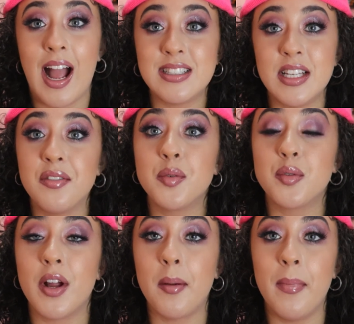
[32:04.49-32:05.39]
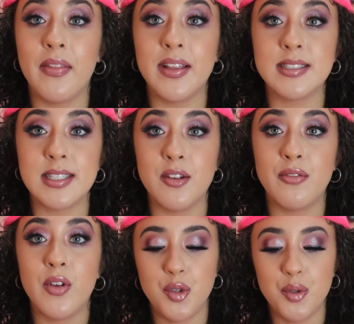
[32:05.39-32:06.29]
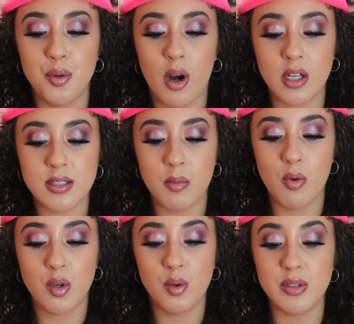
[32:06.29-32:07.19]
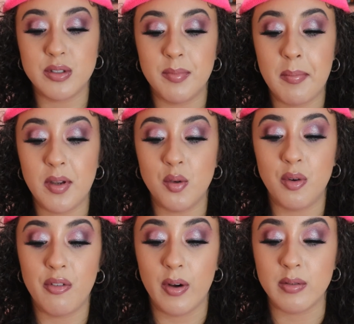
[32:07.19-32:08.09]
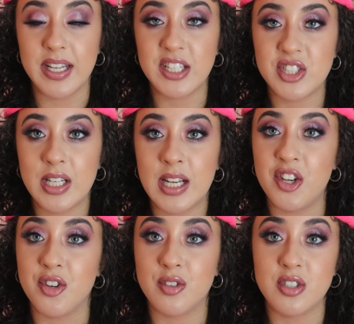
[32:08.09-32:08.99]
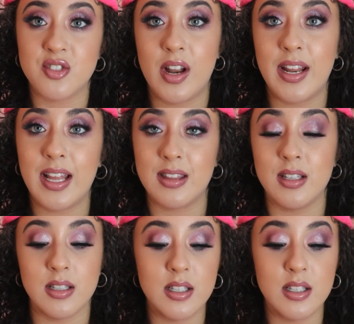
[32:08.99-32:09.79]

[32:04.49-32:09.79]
I definitely would recommend this if you are someone who is maybe new to foundation and you're just trying to get